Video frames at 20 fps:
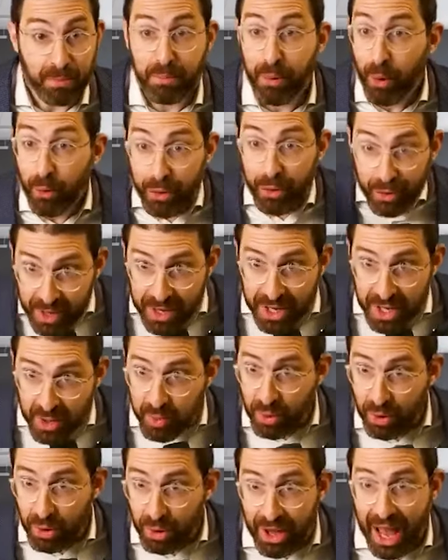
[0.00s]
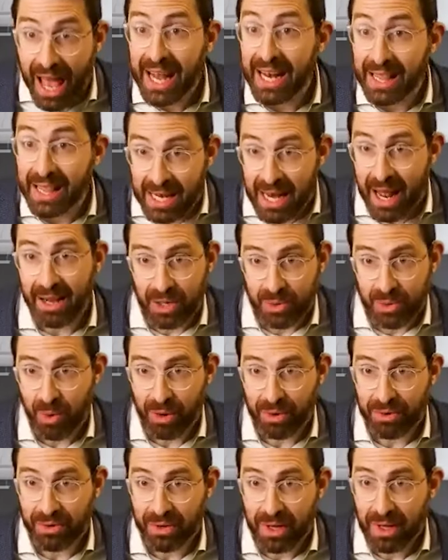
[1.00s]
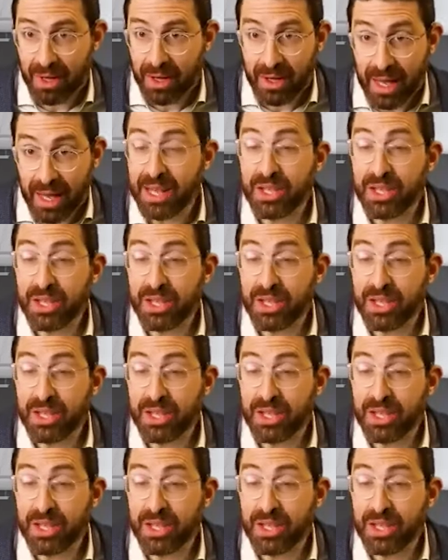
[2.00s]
Both in this world and in the next world. Mm.